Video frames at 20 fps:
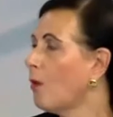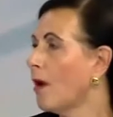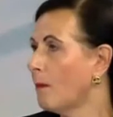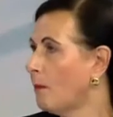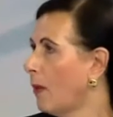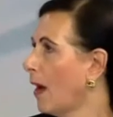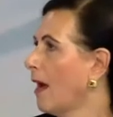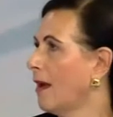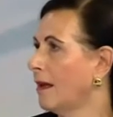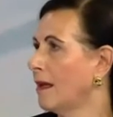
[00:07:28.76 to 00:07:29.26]
we're
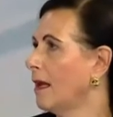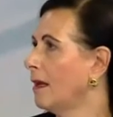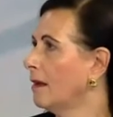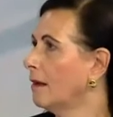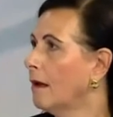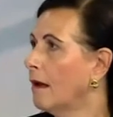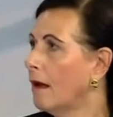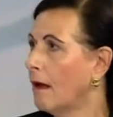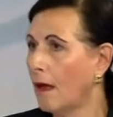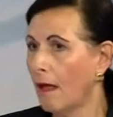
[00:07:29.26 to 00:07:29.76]
paying
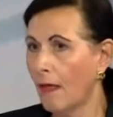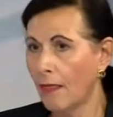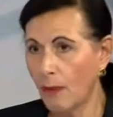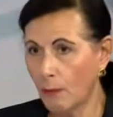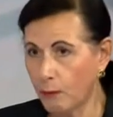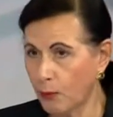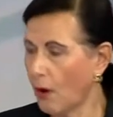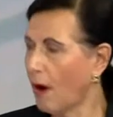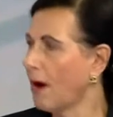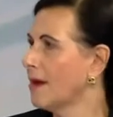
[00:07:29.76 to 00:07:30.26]
the
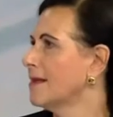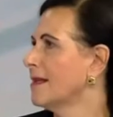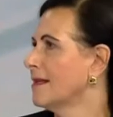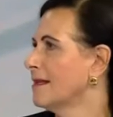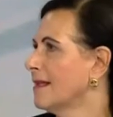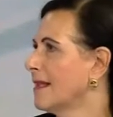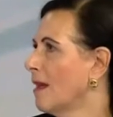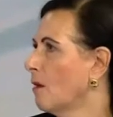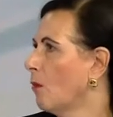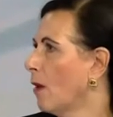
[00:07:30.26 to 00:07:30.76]

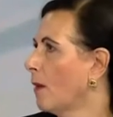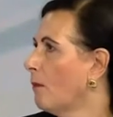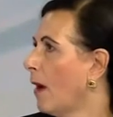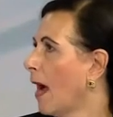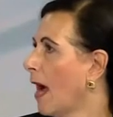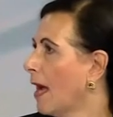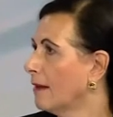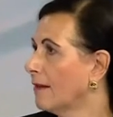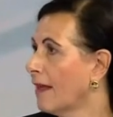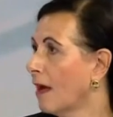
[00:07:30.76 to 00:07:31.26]
prices that we're
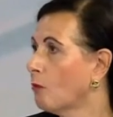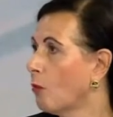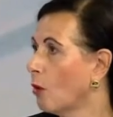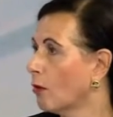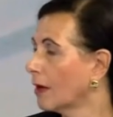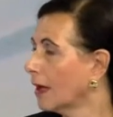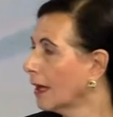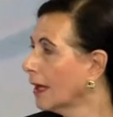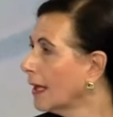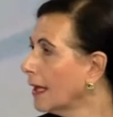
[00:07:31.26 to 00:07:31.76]
paying. They
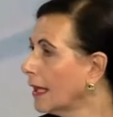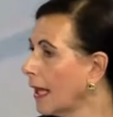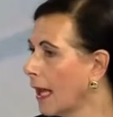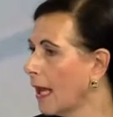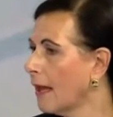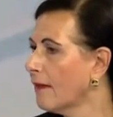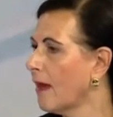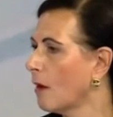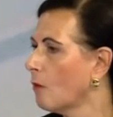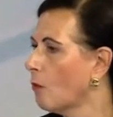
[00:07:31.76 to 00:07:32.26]
want clean
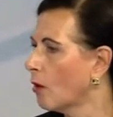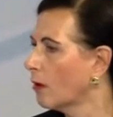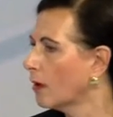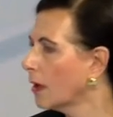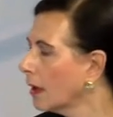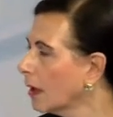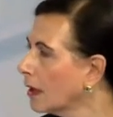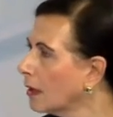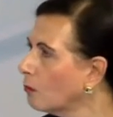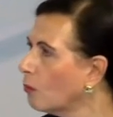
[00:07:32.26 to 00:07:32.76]
air, they want
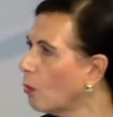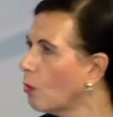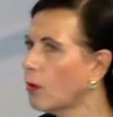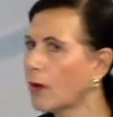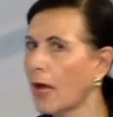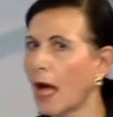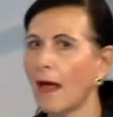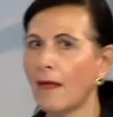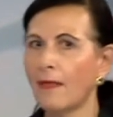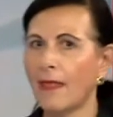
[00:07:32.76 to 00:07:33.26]
clean
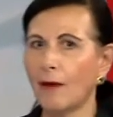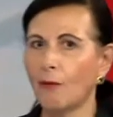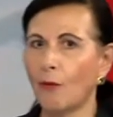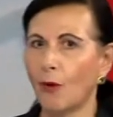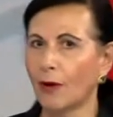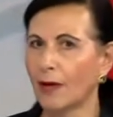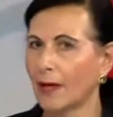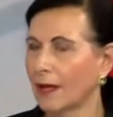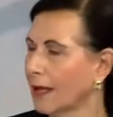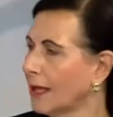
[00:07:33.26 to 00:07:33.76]
water, and they
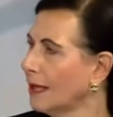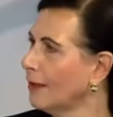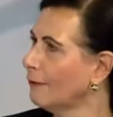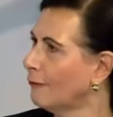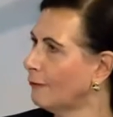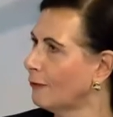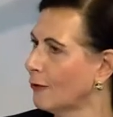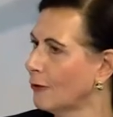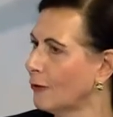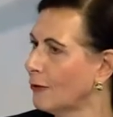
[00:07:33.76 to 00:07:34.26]
want clean
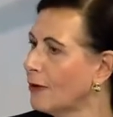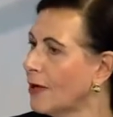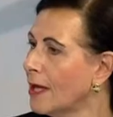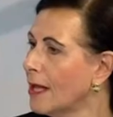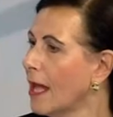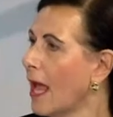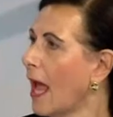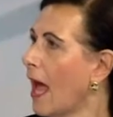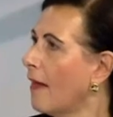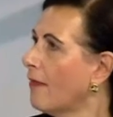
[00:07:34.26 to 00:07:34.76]
food,
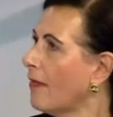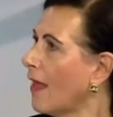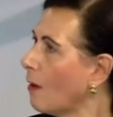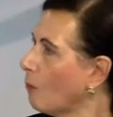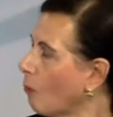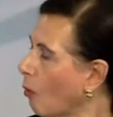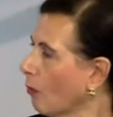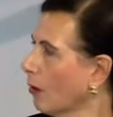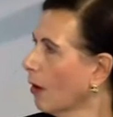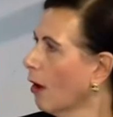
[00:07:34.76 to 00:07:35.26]
and they
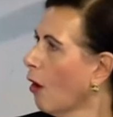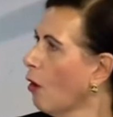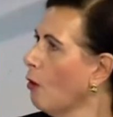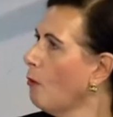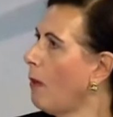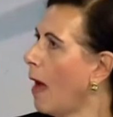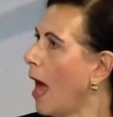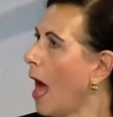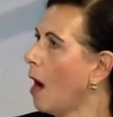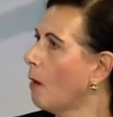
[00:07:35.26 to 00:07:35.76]
want low
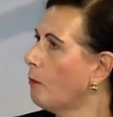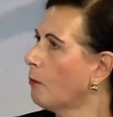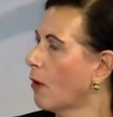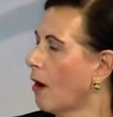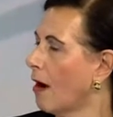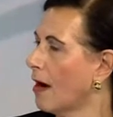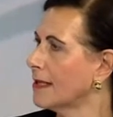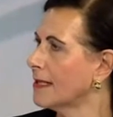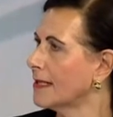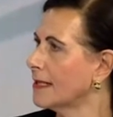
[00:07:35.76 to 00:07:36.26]
power
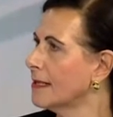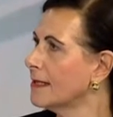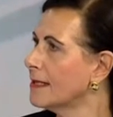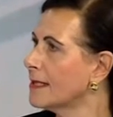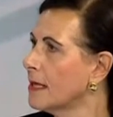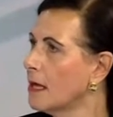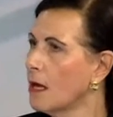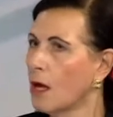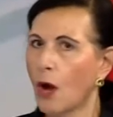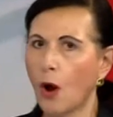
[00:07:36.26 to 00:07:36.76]

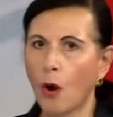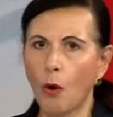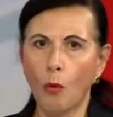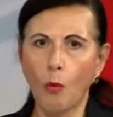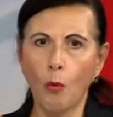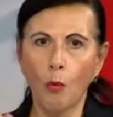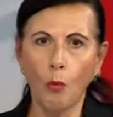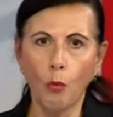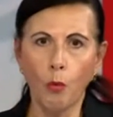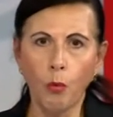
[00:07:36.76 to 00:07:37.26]
prices.
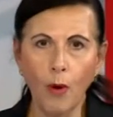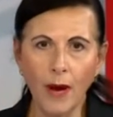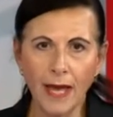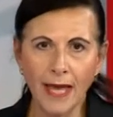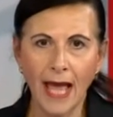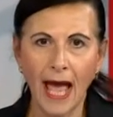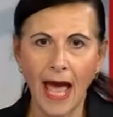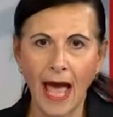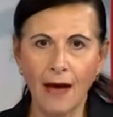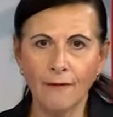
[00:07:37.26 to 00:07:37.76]

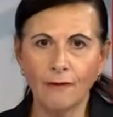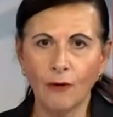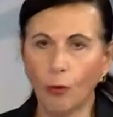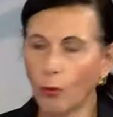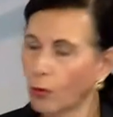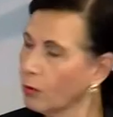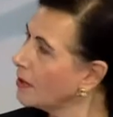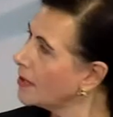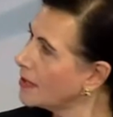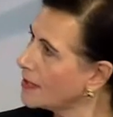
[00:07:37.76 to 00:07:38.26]
We have
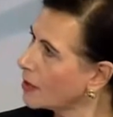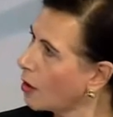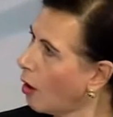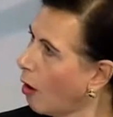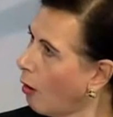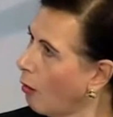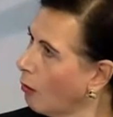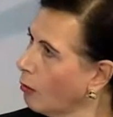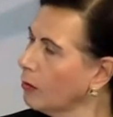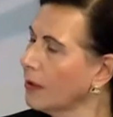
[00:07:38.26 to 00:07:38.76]
all this
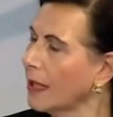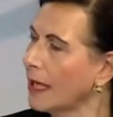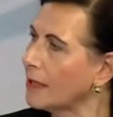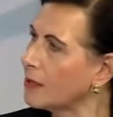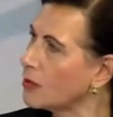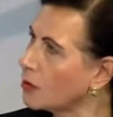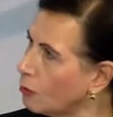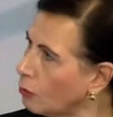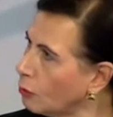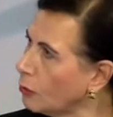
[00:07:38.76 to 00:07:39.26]
coal,
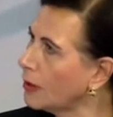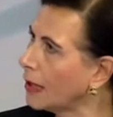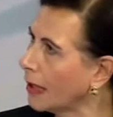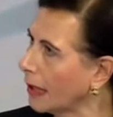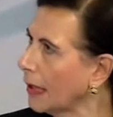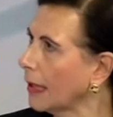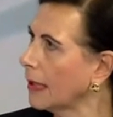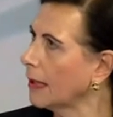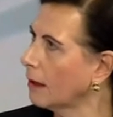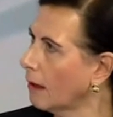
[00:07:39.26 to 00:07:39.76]
it's good,
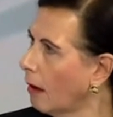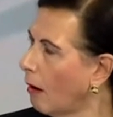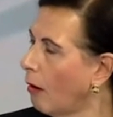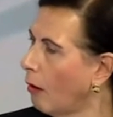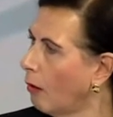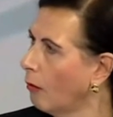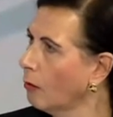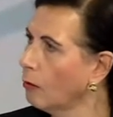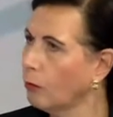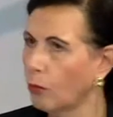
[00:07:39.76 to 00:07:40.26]
clean
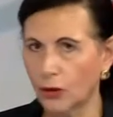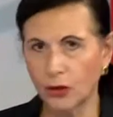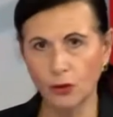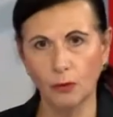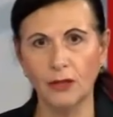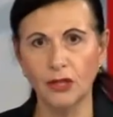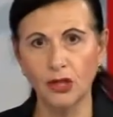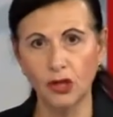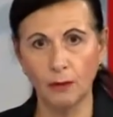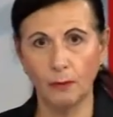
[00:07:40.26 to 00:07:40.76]
coal, which
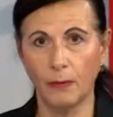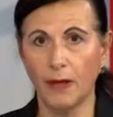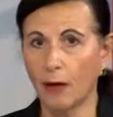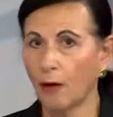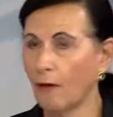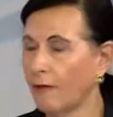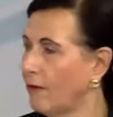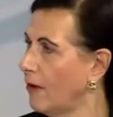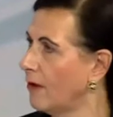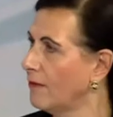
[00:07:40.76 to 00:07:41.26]
we're shipping
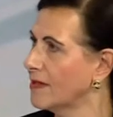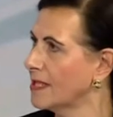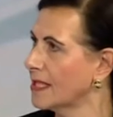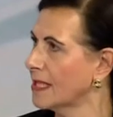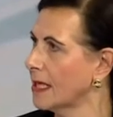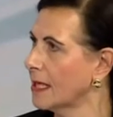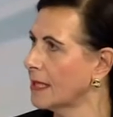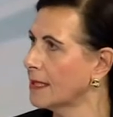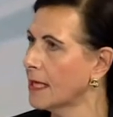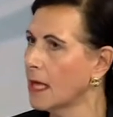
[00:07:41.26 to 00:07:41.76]
off
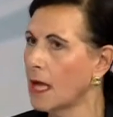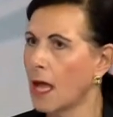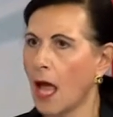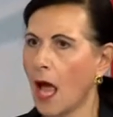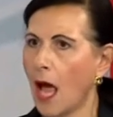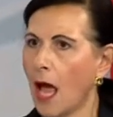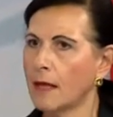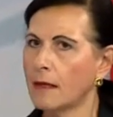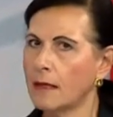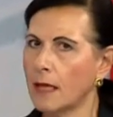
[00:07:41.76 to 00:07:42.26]
overseas,
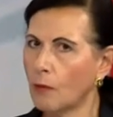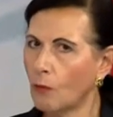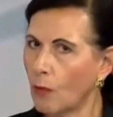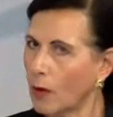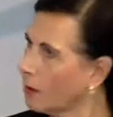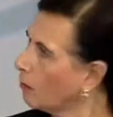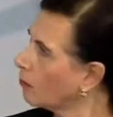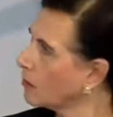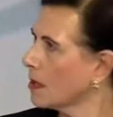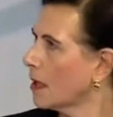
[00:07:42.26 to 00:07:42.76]
and yet we're
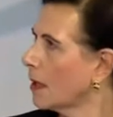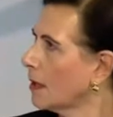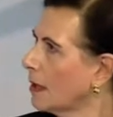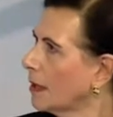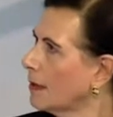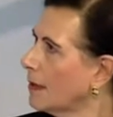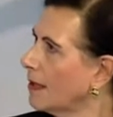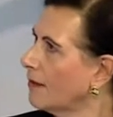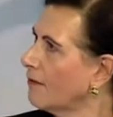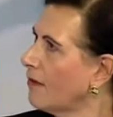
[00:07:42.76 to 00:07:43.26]
not
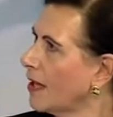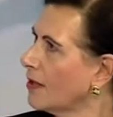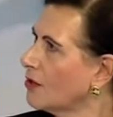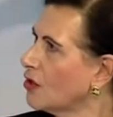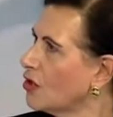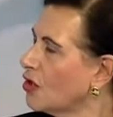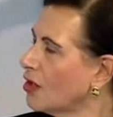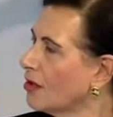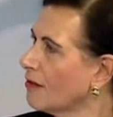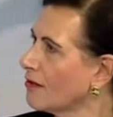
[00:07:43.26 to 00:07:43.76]
taking the
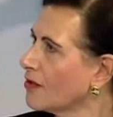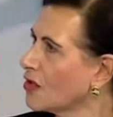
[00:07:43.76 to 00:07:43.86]
advantage in